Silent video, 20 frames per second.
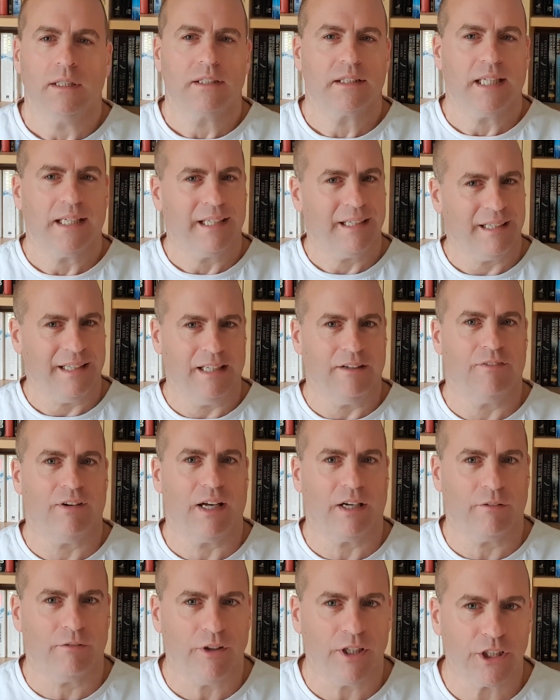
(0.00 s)
take a leaf
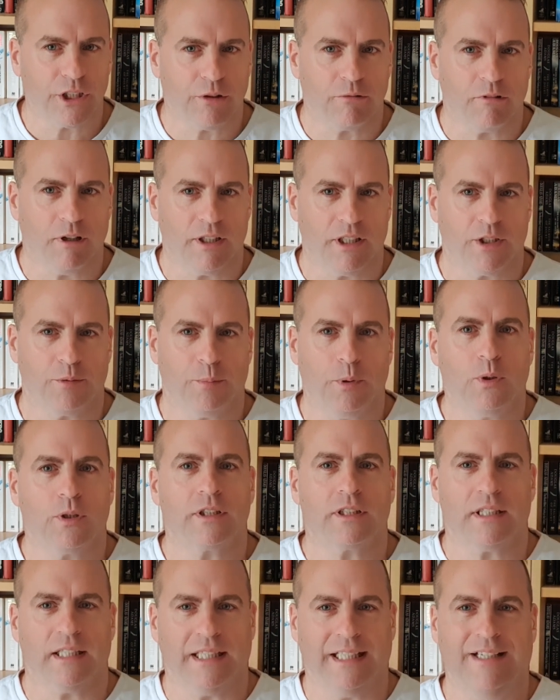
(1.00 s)
out of fiction writers'
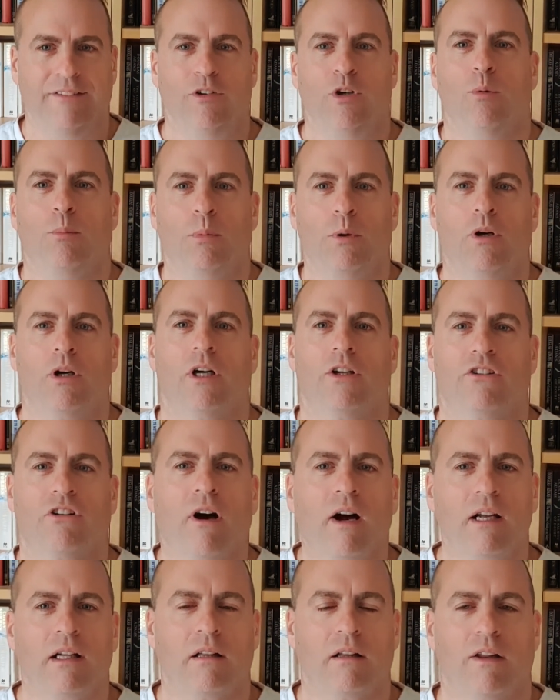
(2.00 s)
books and give your book a
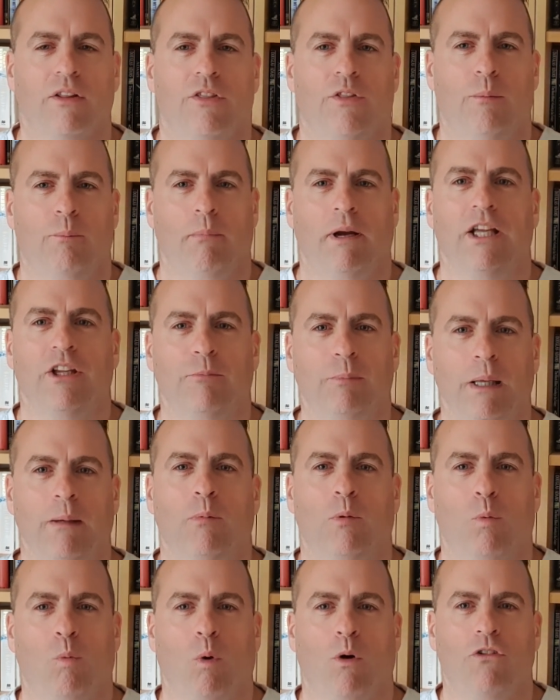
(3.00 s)
title that makes
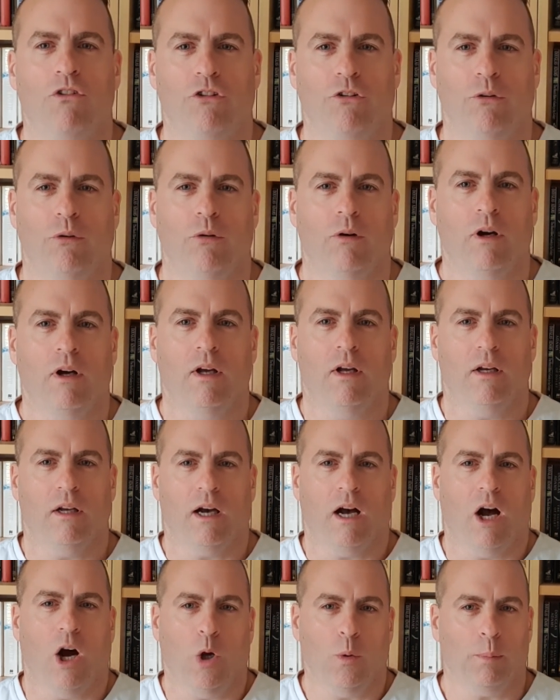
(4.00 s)
people want to
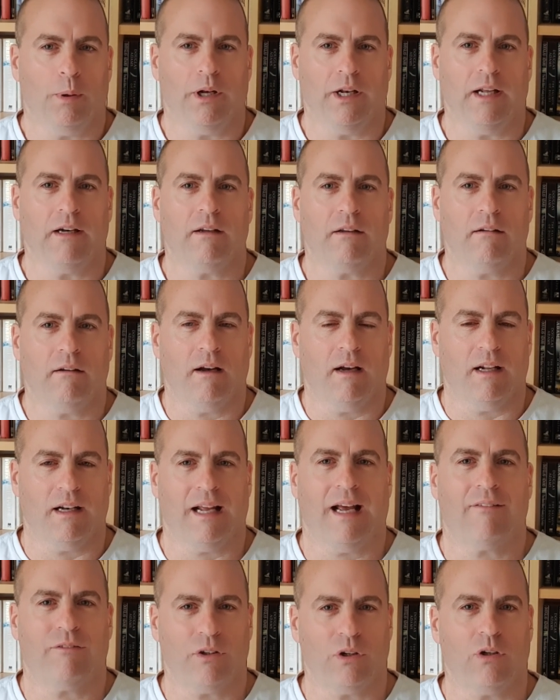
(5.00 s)
open it and
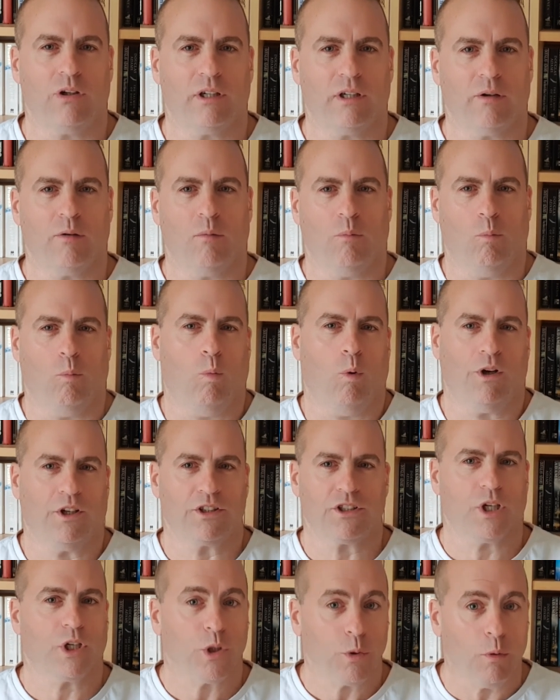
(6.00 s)
have a look at what it's
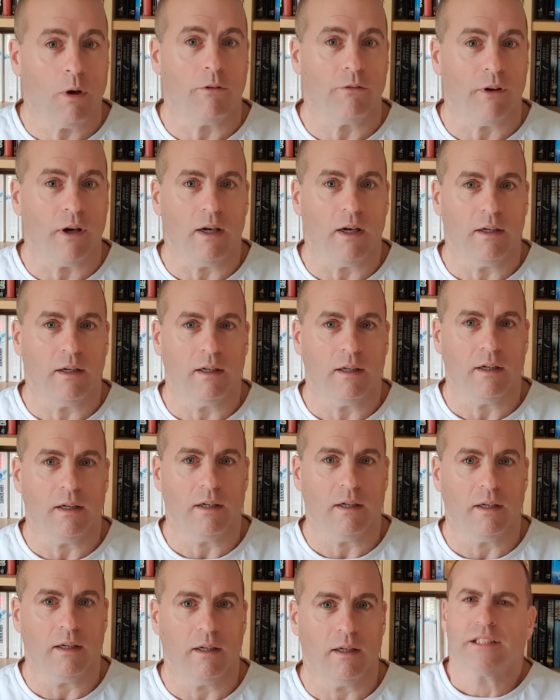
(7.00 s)
got to offer.
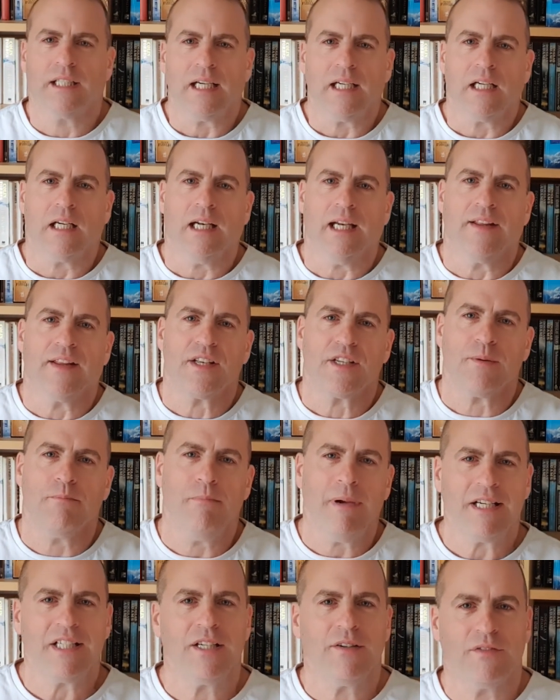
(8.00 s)
Secondly, there's a
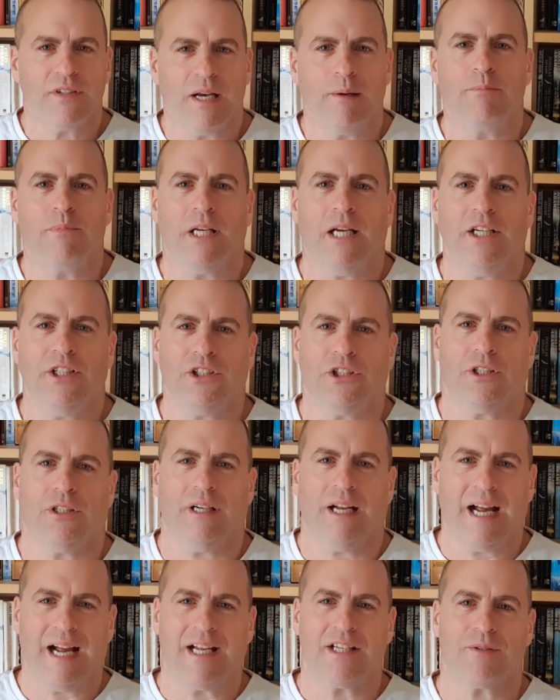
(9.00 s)
massive
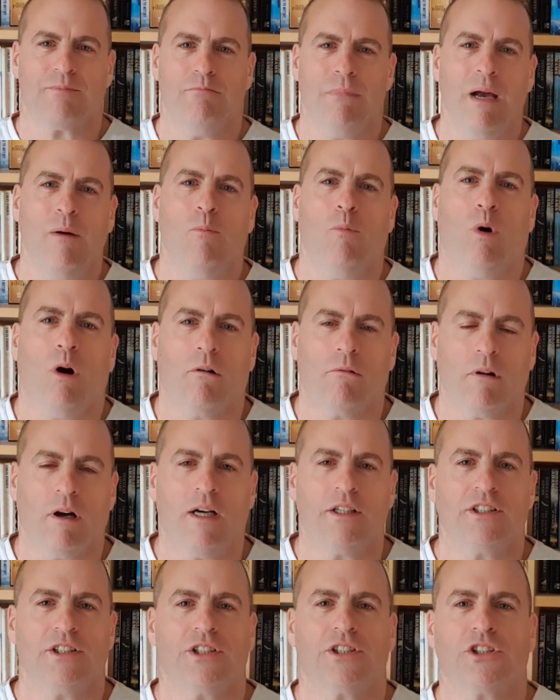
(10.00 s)
temptation as memoir
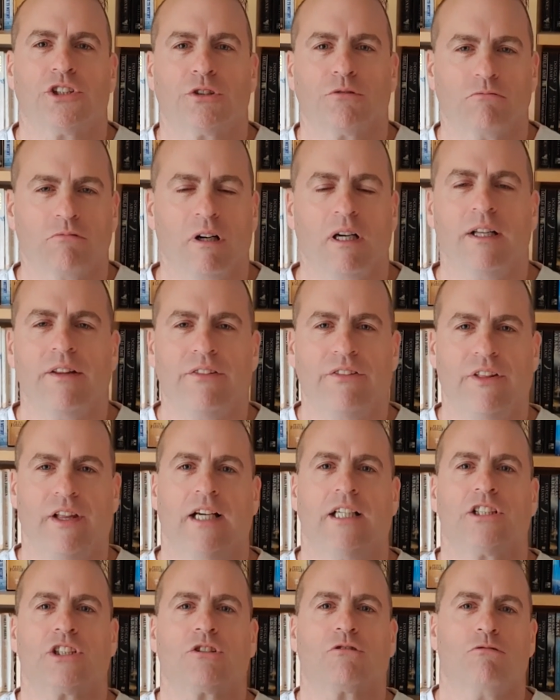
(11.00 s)
writers to write
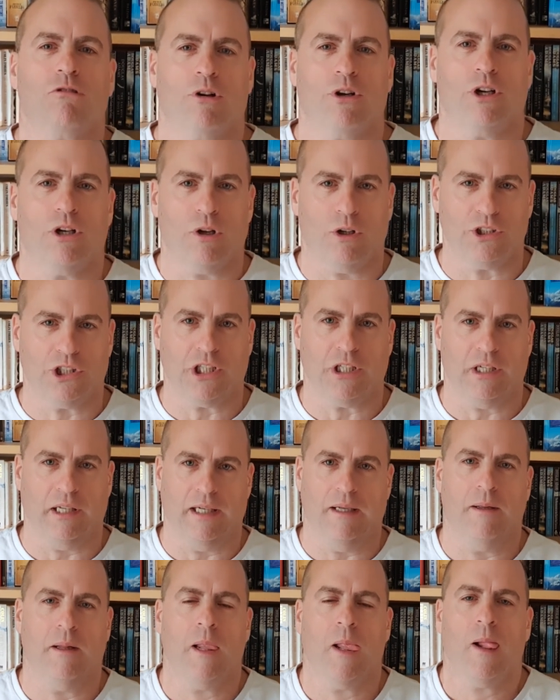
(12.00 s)
things chronologically.